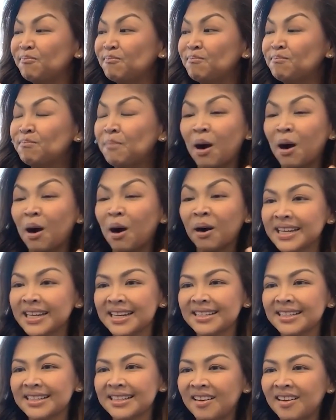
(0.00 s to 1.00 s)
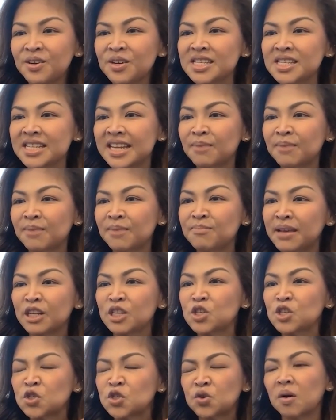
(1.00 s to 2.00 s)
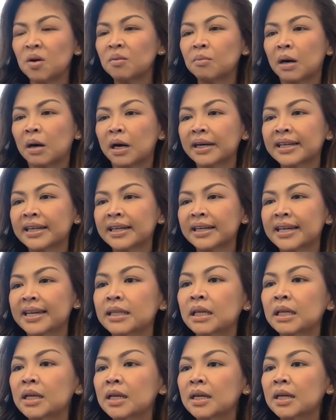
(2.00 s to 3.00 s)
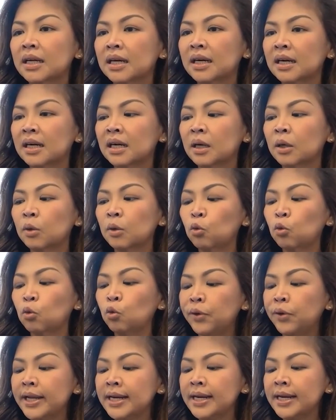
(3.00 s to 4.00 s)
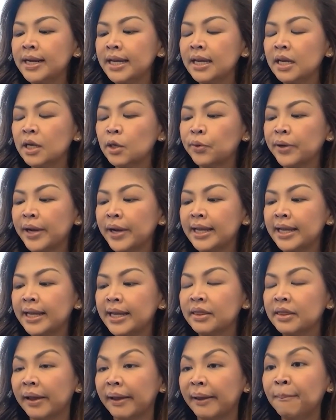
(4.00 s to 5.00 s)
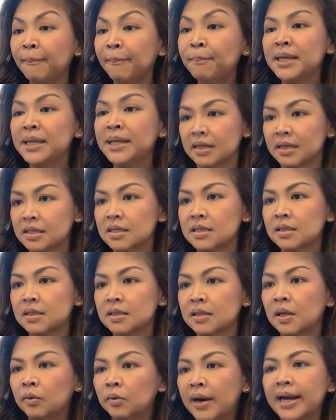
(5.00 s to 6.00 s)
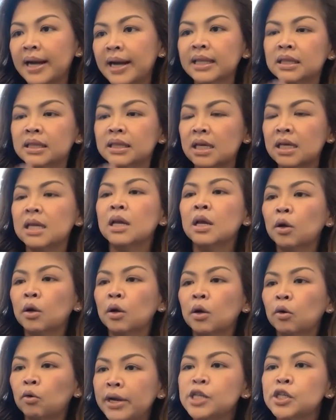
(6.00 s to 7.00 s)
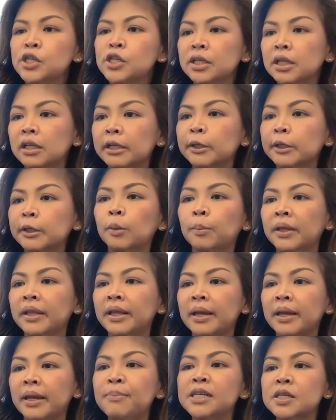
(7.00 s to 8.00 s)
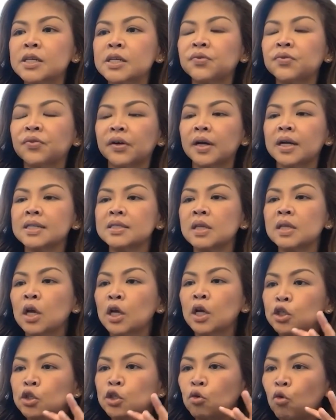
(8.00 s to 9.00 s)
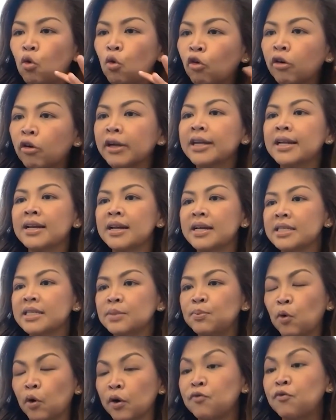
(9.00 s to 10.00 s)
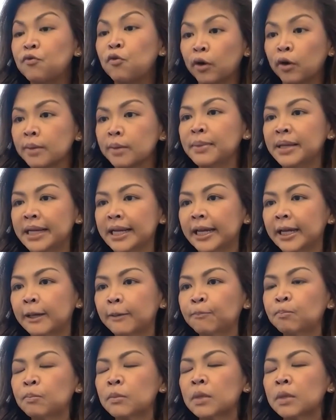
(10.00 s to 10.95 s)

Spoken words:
market, 110 million strong market, really created the impetus, right? The regional and global impetus for us to organize more formally.